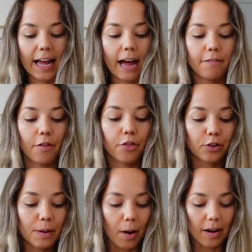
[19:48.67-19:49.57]
I have
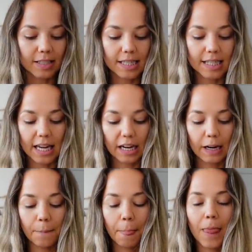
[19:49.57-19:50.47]
three boxes
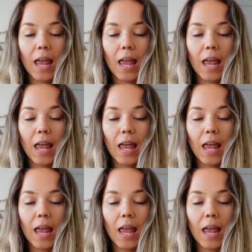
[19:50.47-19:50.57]
here,